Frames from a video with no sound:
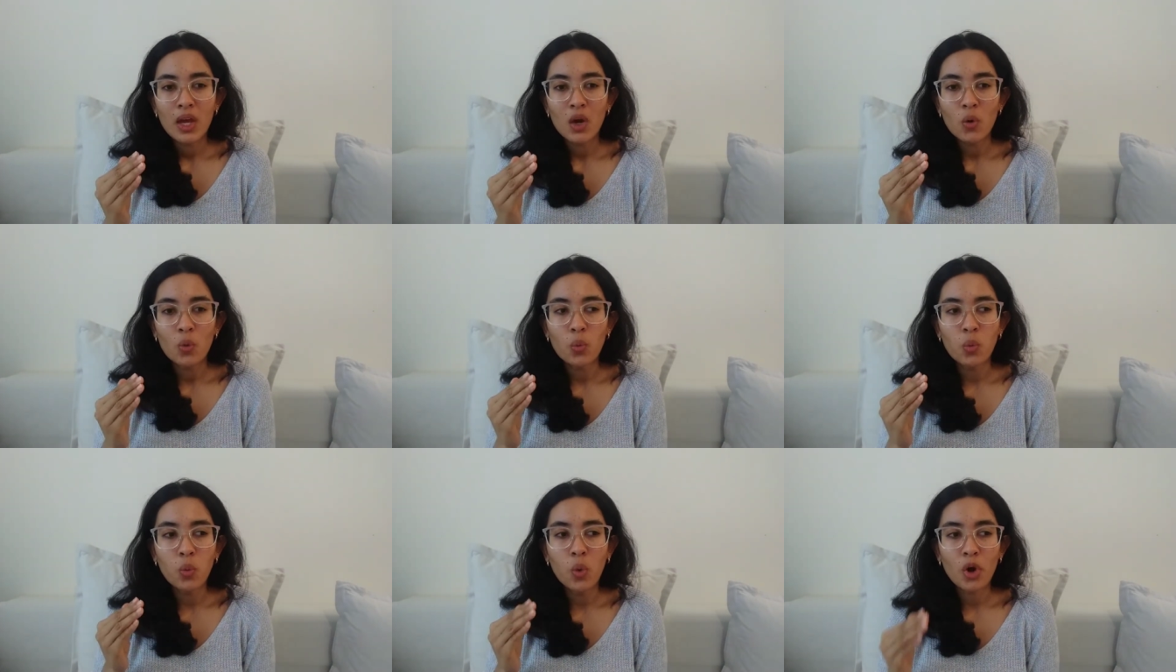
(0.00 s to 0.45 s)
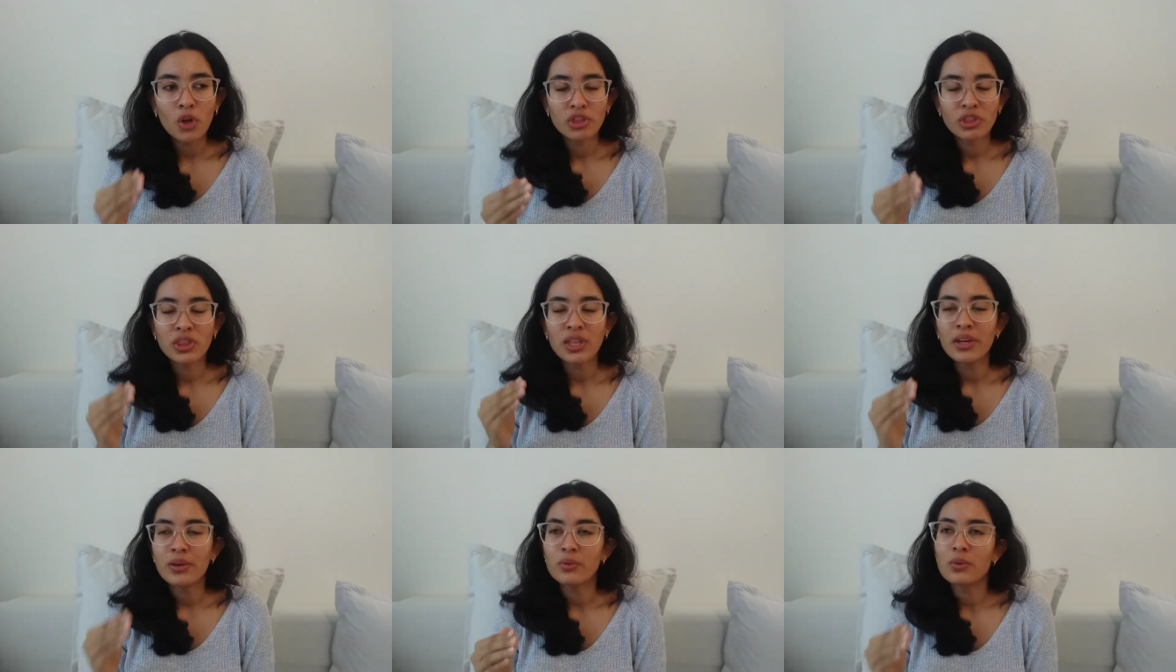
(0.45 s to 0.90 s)

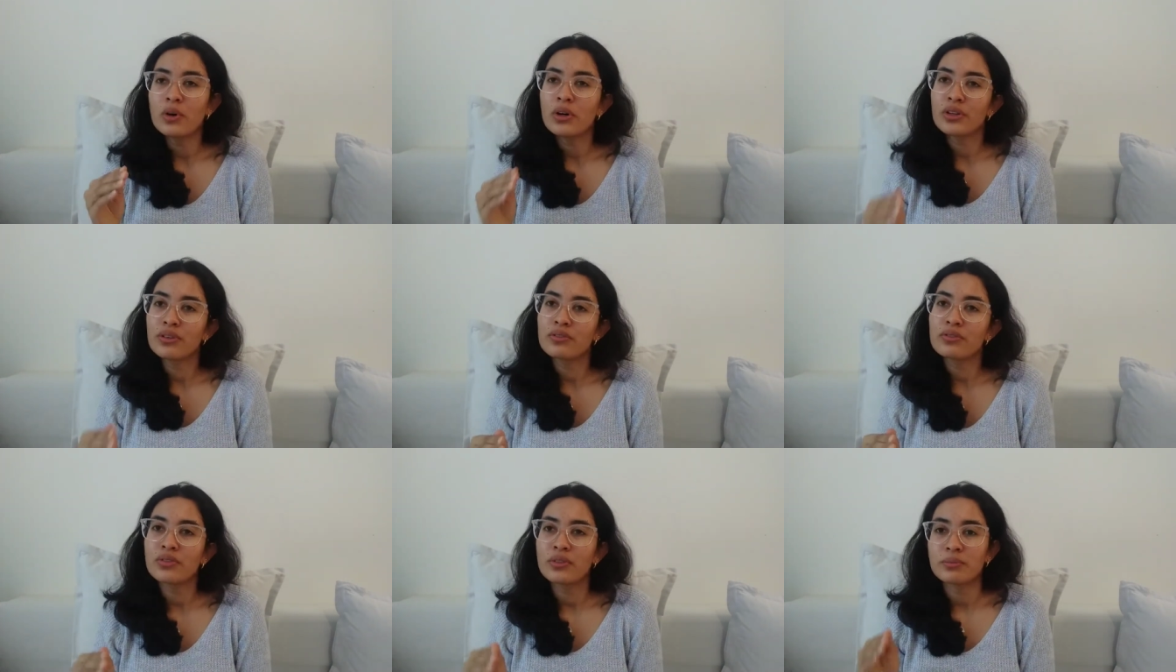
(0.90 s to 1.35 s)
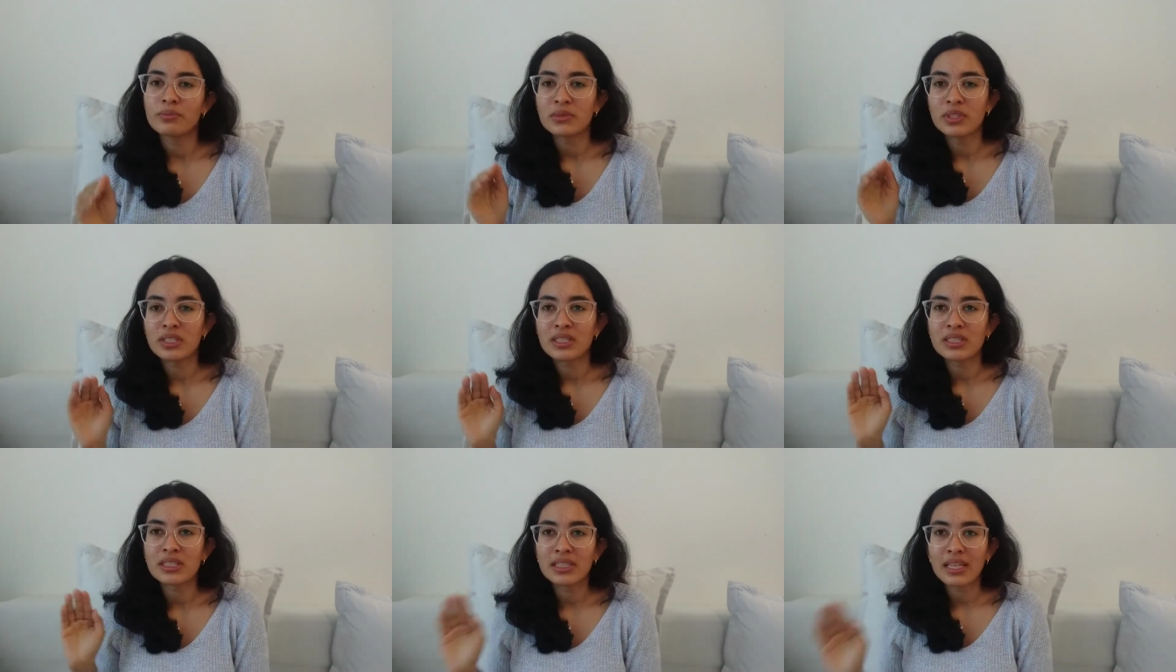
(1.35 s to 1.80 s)
what they want from
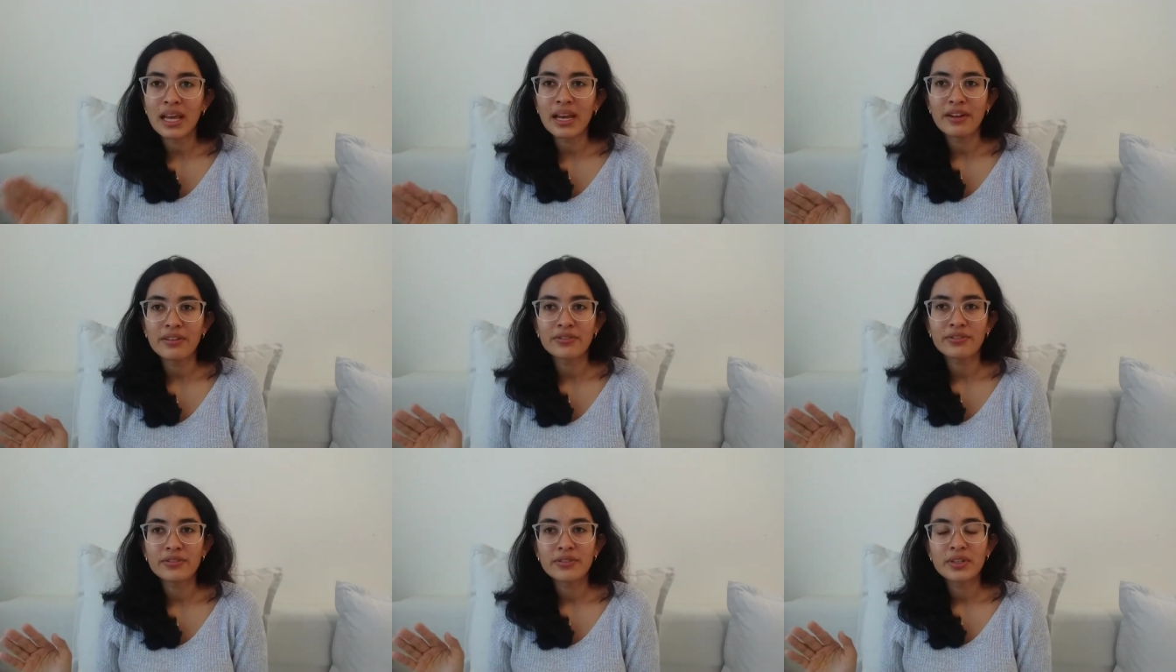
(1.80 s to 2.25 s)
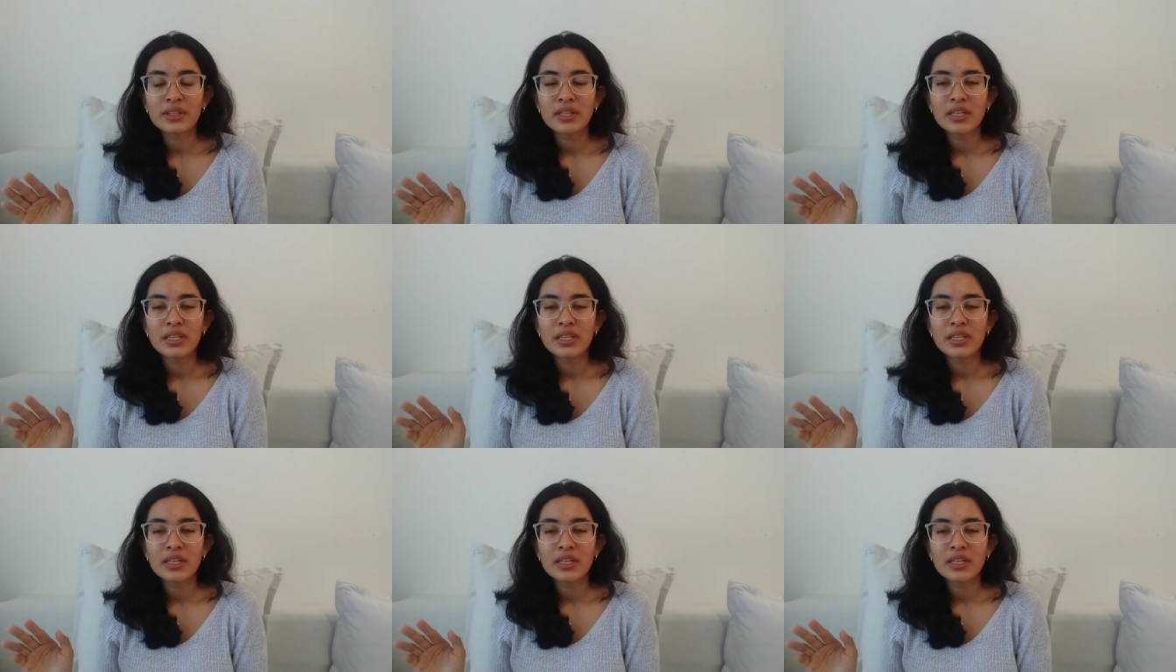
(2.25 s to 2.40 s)
this life.